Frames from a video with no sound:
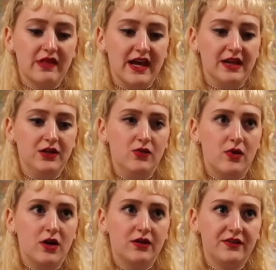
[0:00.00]
that you
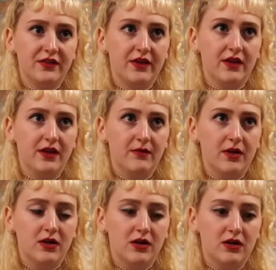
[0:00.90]
walked
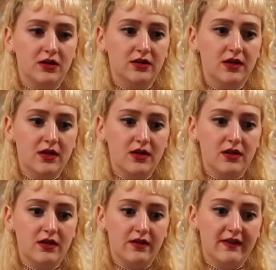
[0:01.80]
along
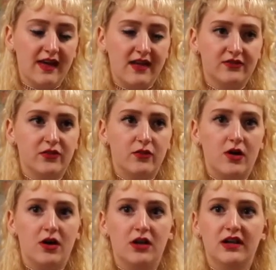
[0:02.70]
the castle
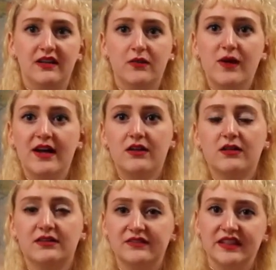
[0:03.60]
wall as
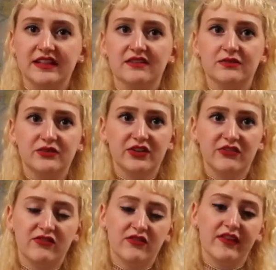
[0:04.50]
well, like
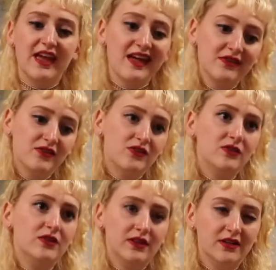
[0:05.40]
just for the castle,
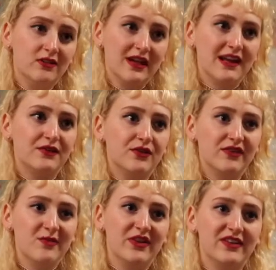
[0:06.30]
little castle
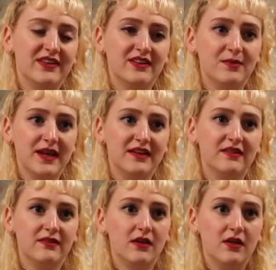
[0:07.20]
cemetery
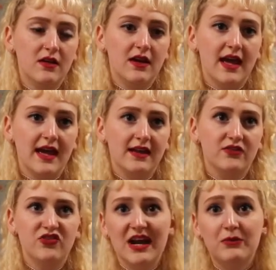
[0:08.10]
space,
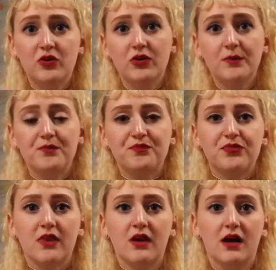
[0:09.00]
and chapel.
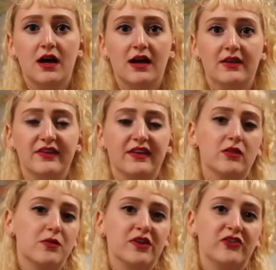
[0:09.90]
It's like
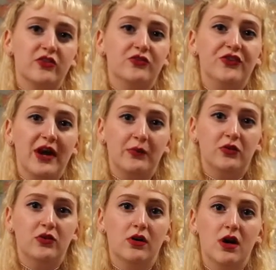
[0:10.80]
the personal
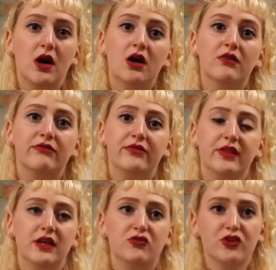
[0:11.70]
chapel of
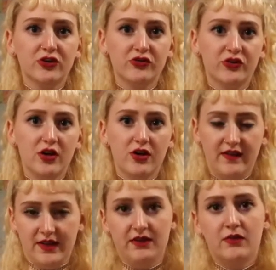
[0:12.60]
the church
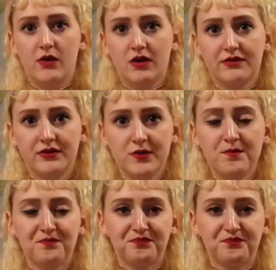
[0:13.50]
that you could walk through.